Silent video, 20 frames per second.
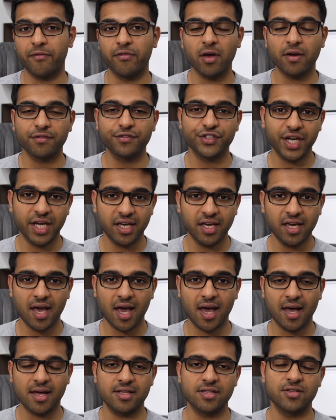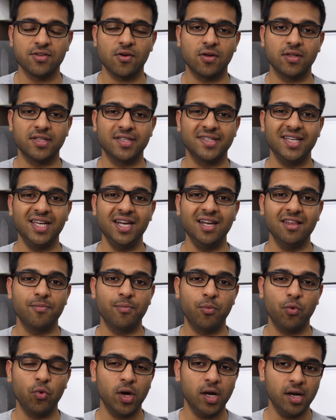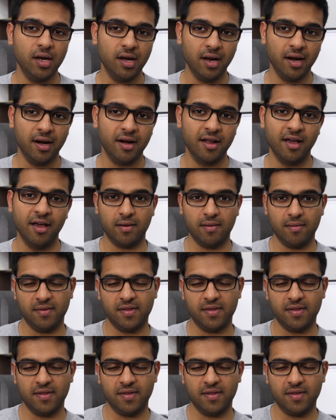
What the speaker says: if you have shaky hands or the scene is poorly lit,